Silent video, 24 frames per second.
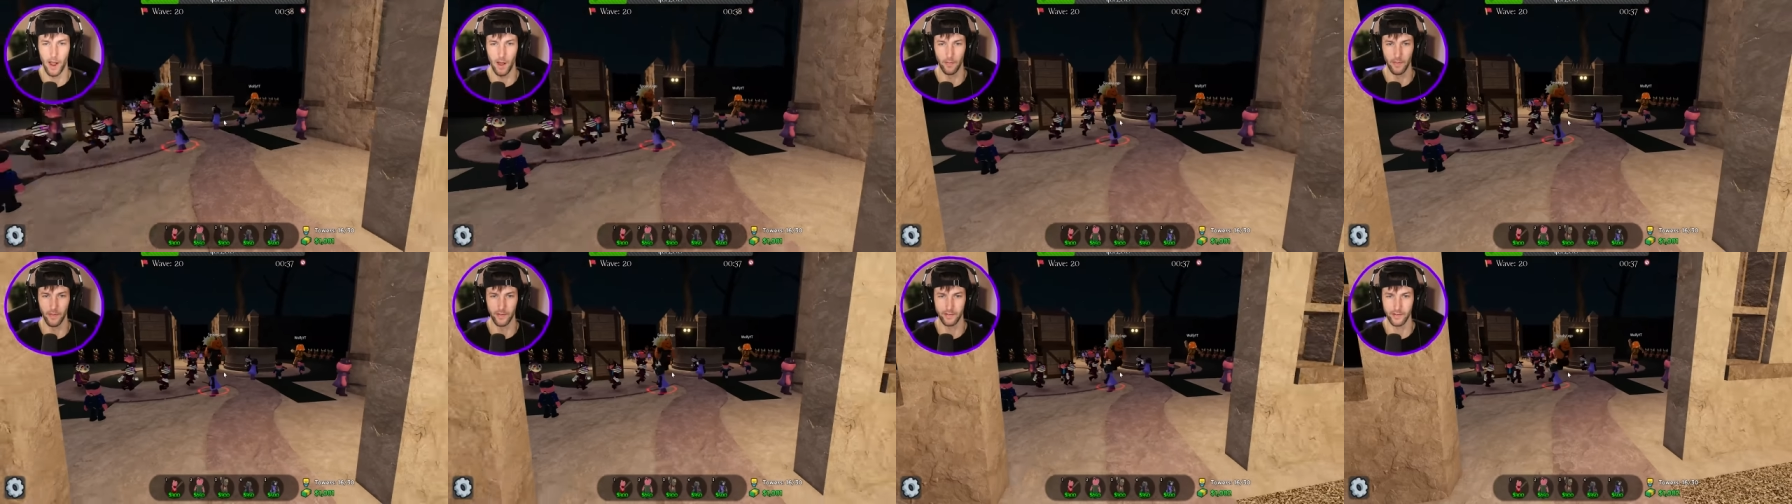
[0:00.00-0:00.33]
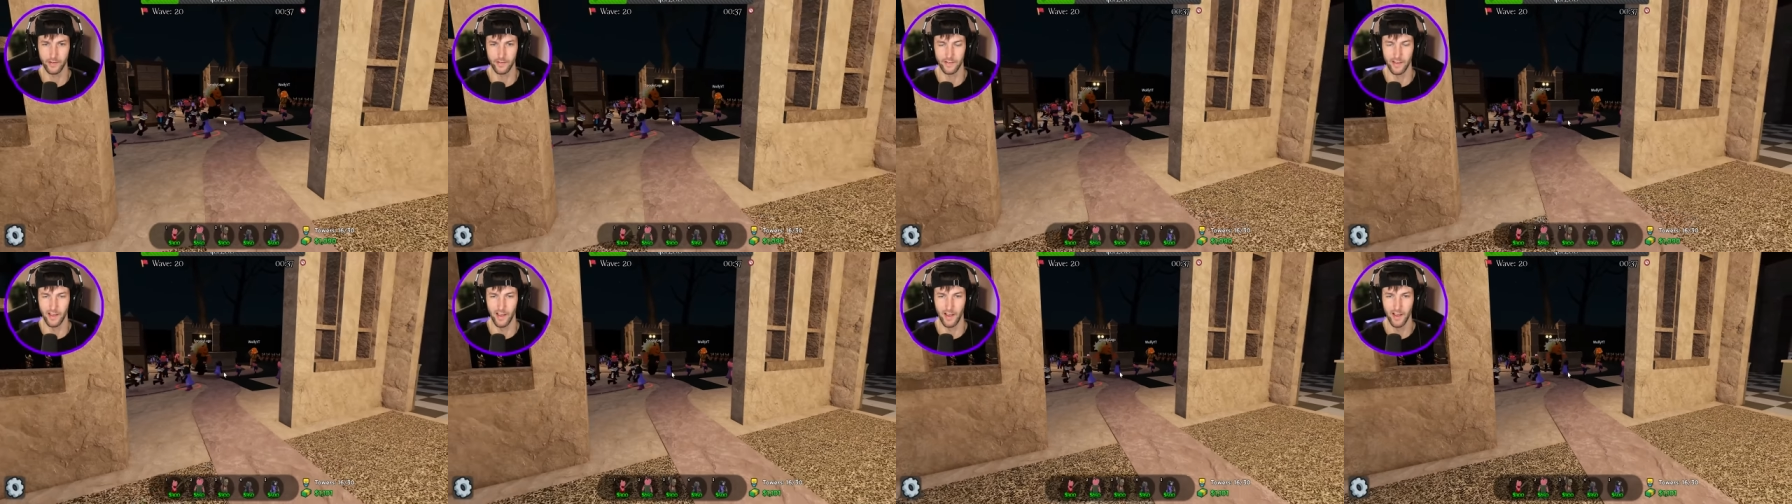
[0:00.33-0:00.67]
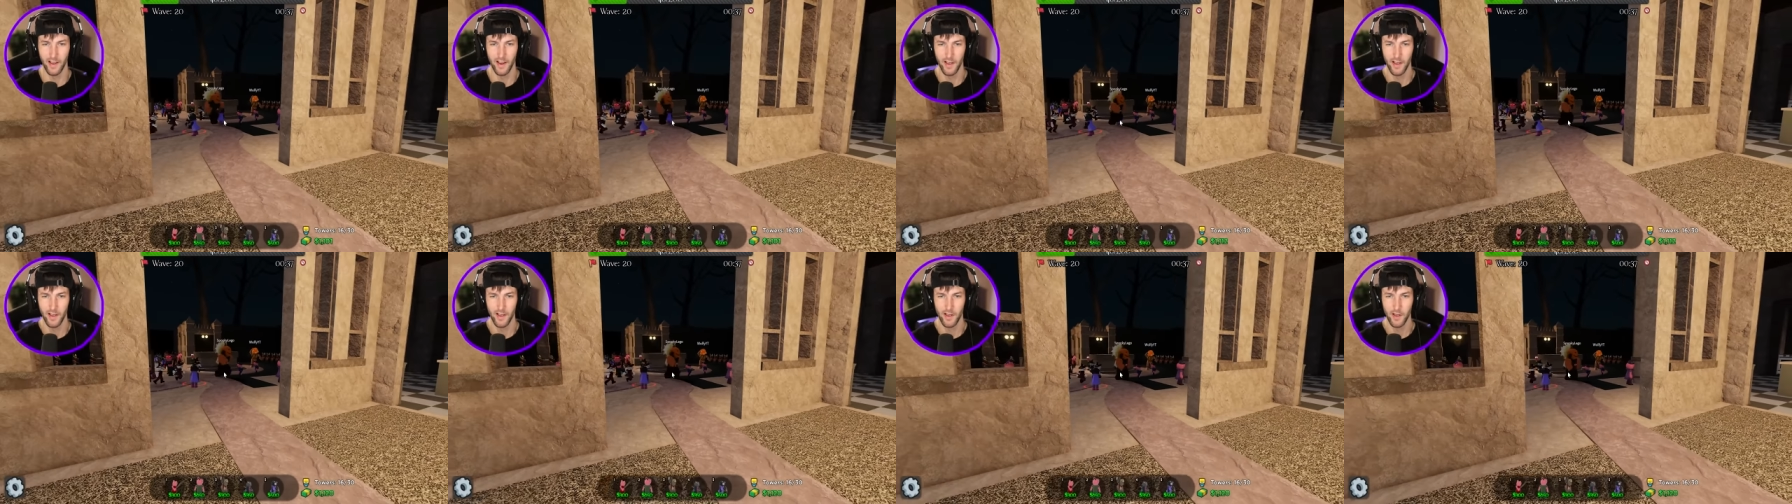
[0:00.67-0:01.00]
round. This is
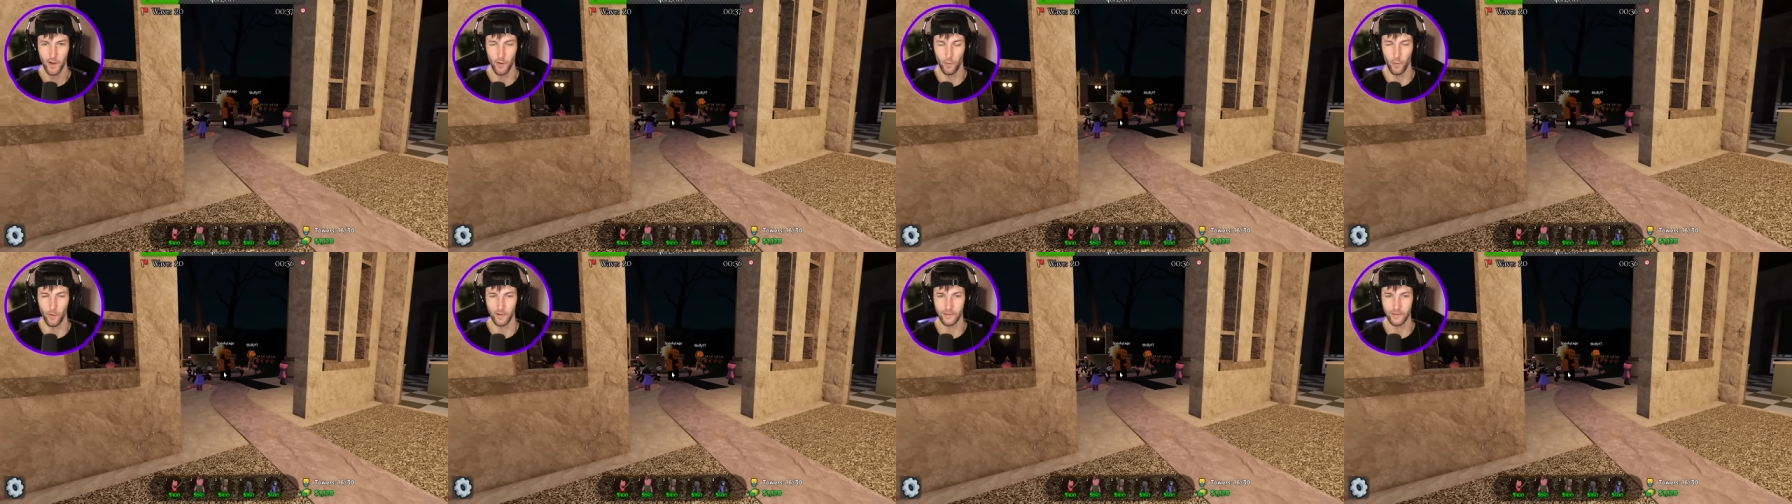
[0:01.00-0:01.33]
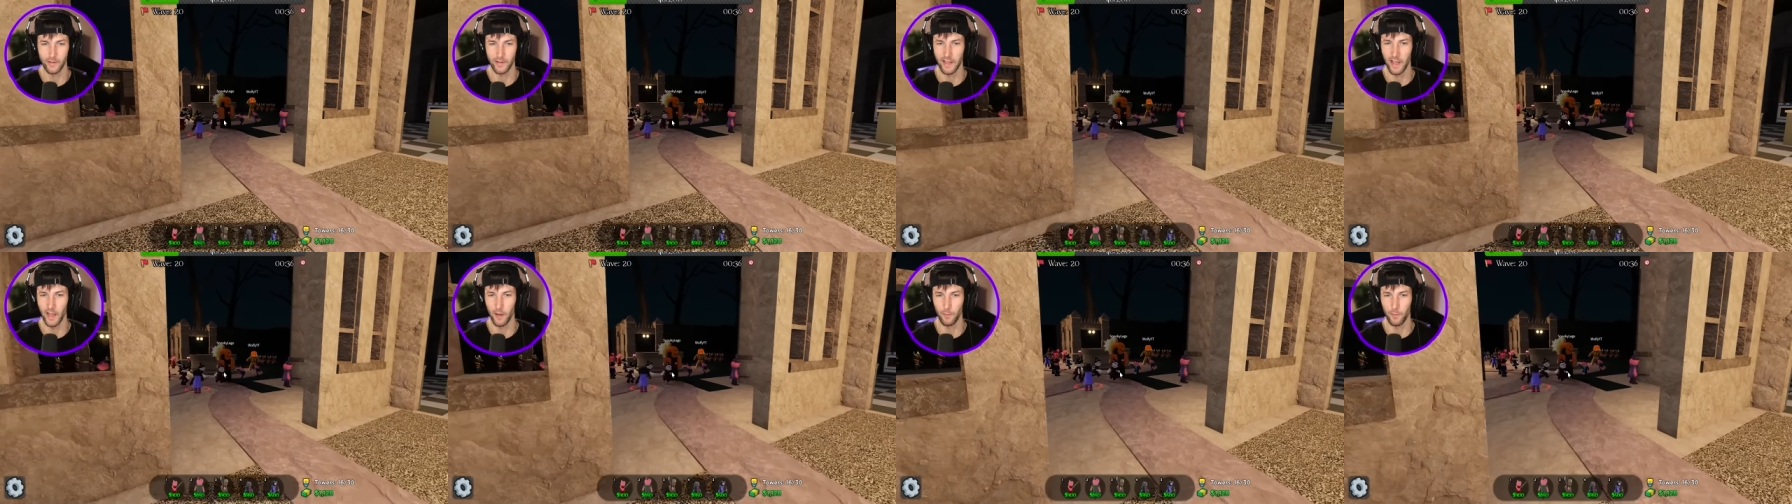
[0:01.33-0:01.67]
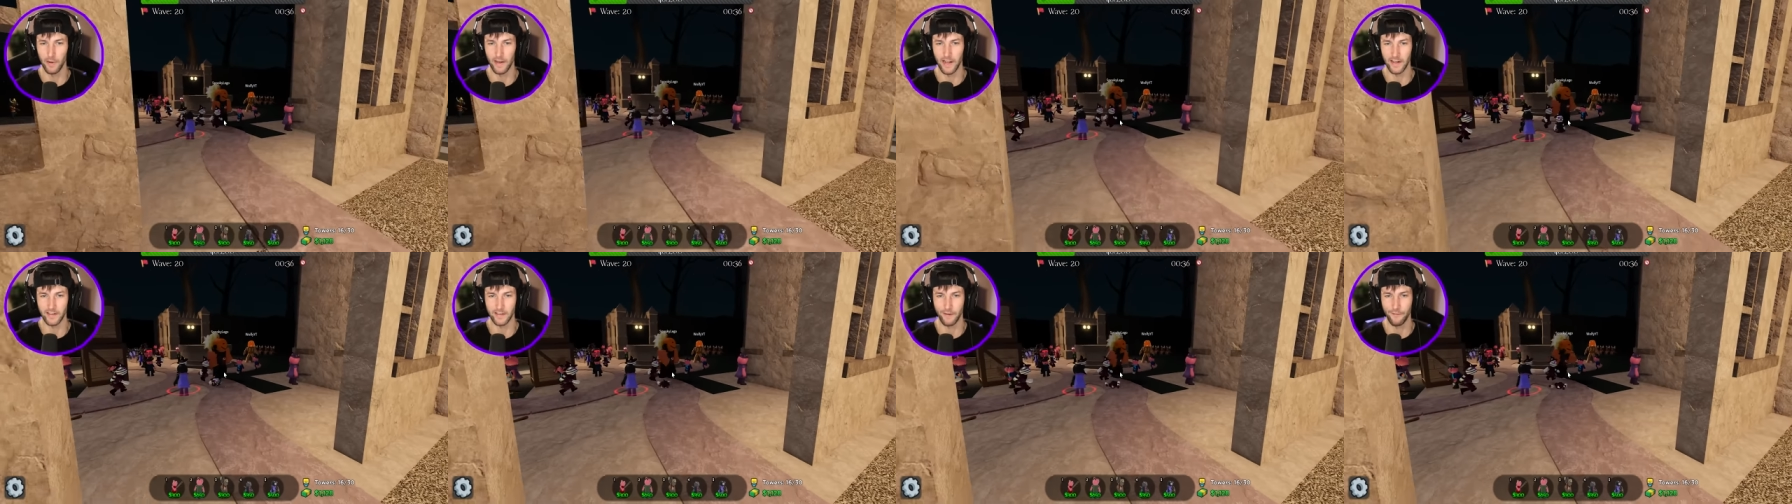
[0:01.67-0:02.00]
it. Once again,
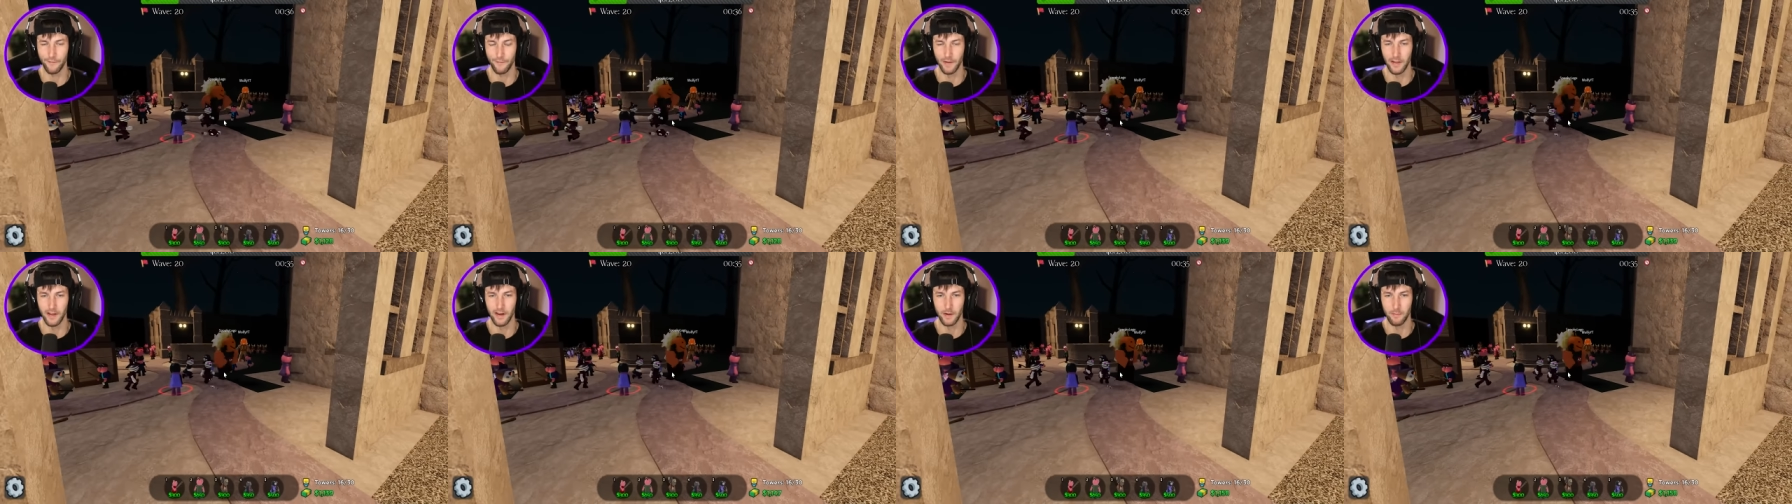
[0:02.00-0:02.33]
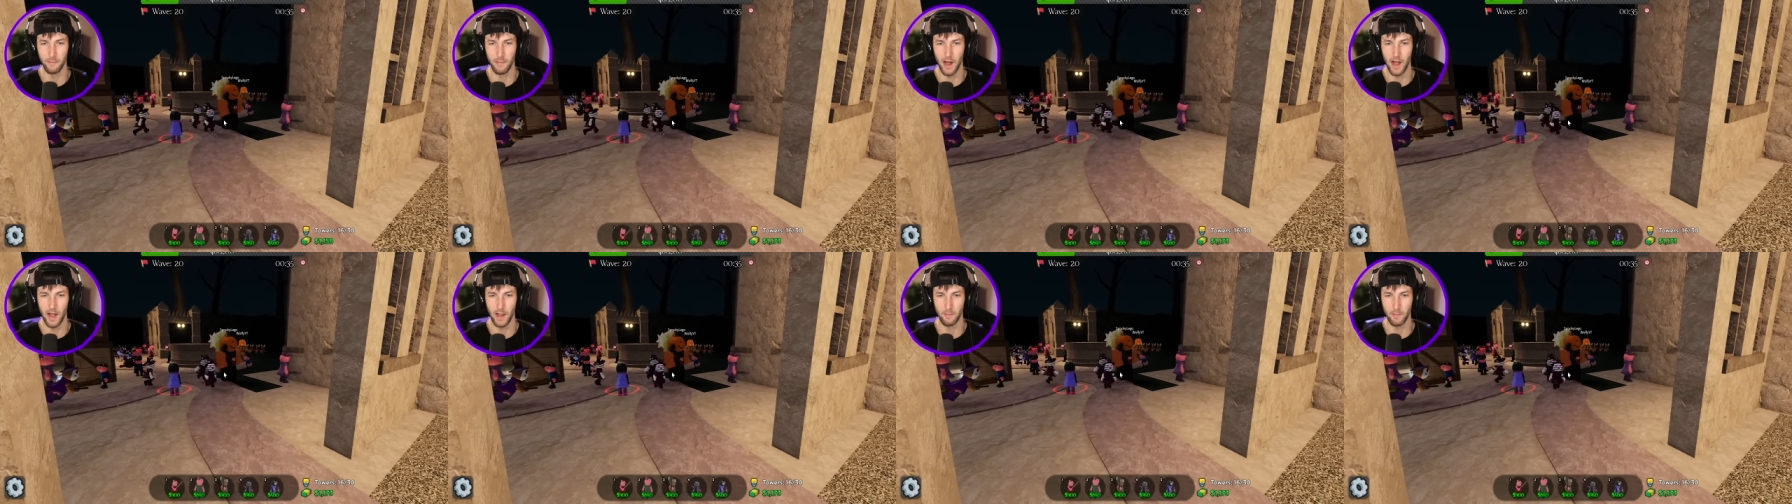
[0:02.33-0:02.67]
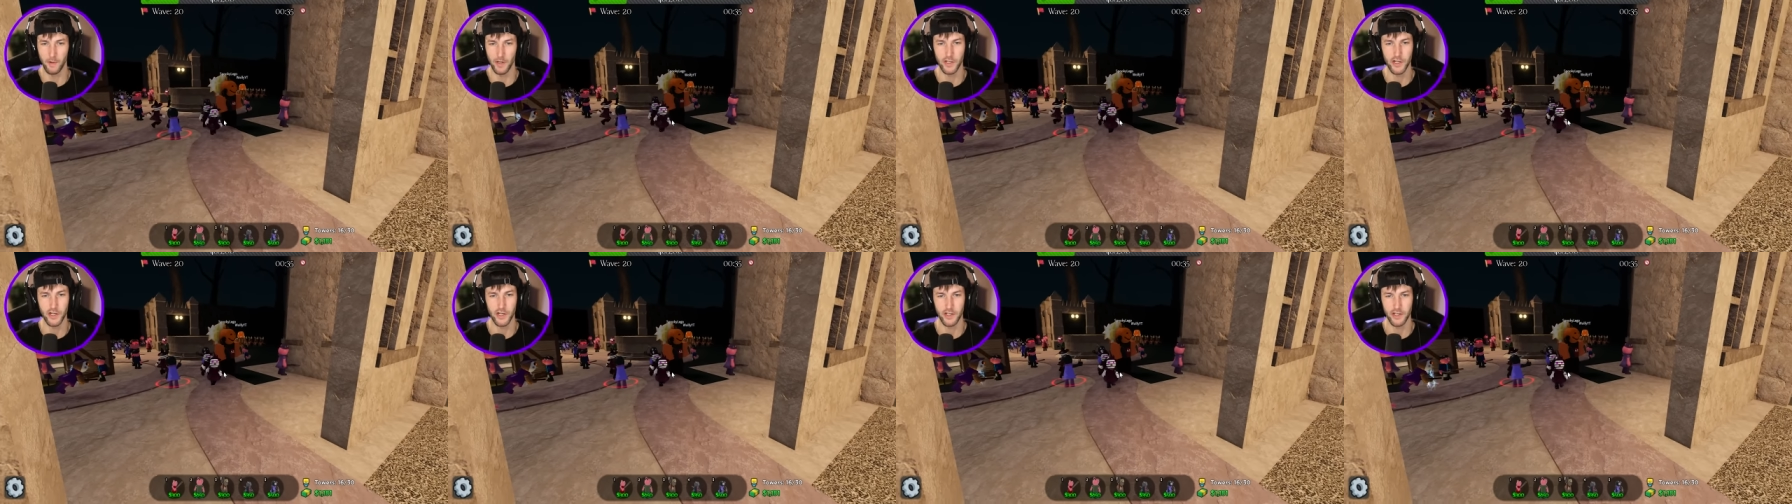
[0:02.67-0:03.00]
we got defeated by
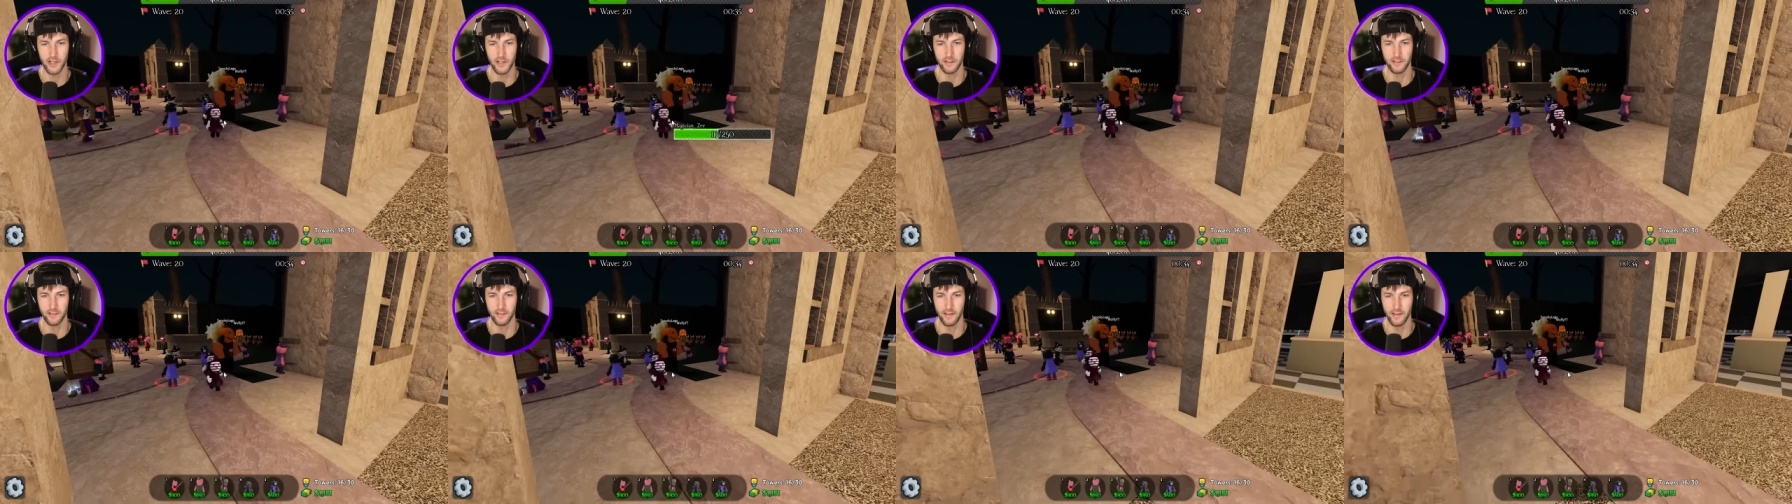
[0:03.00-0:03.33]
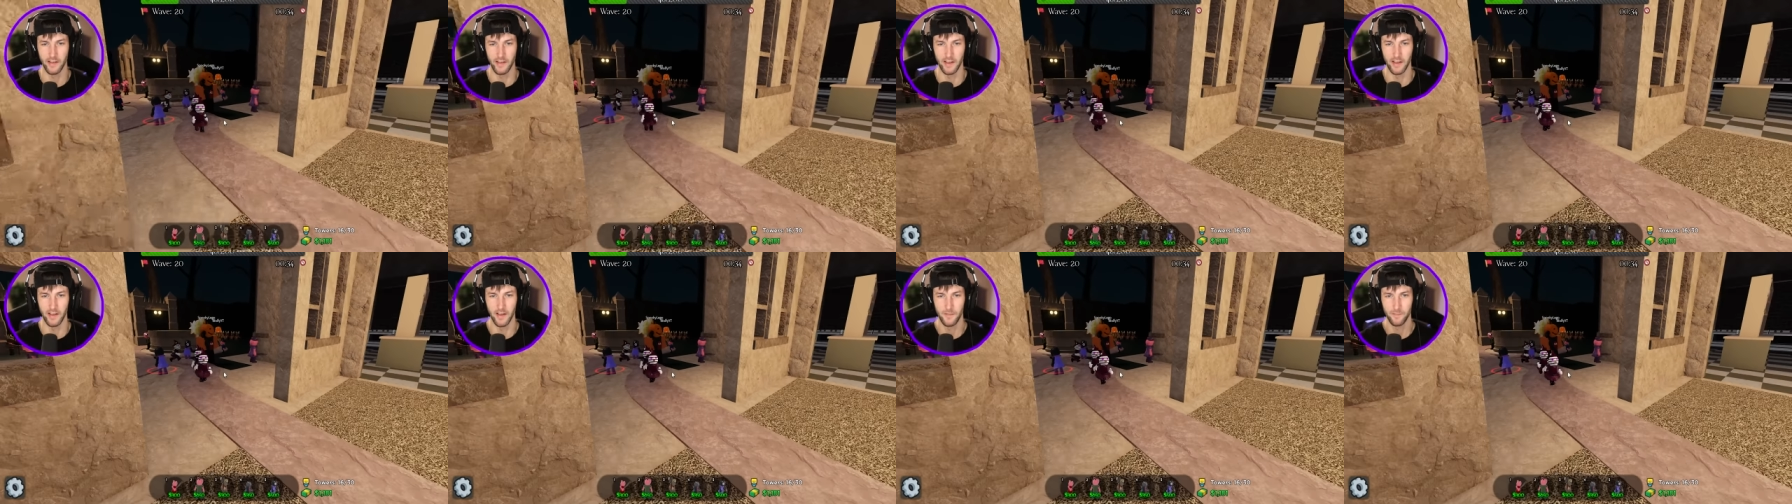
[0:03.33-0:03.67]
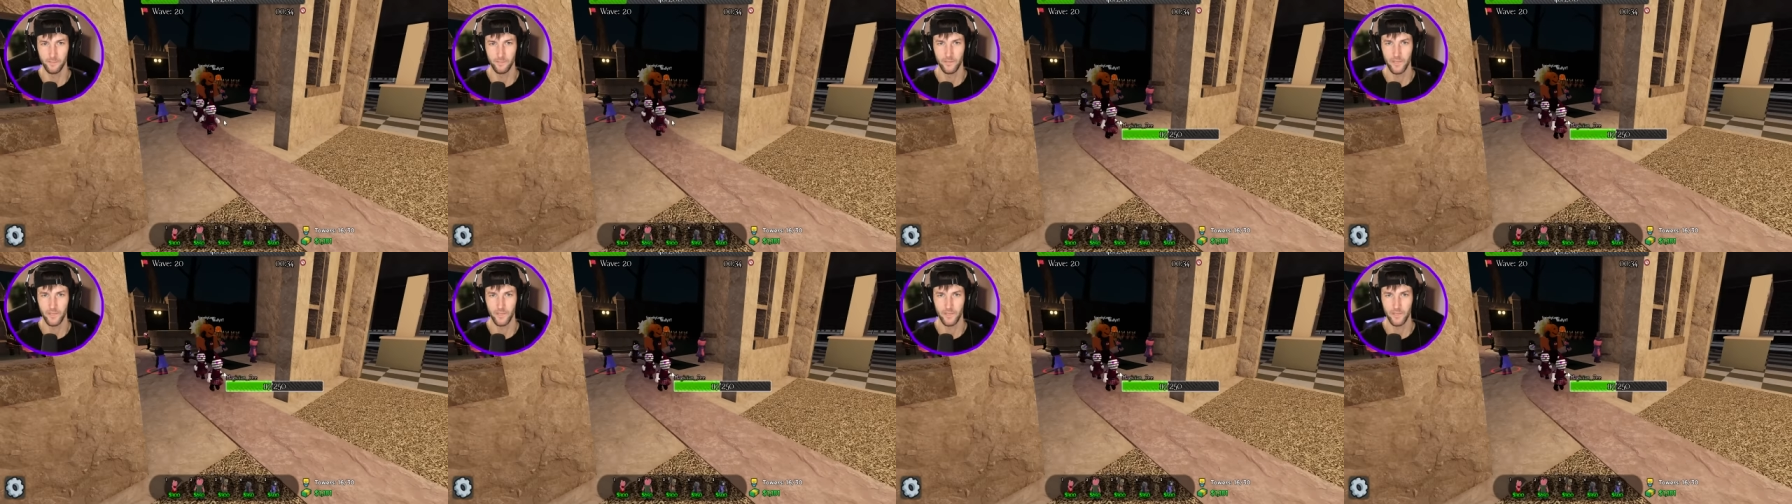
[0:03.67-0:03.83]
Magician Z.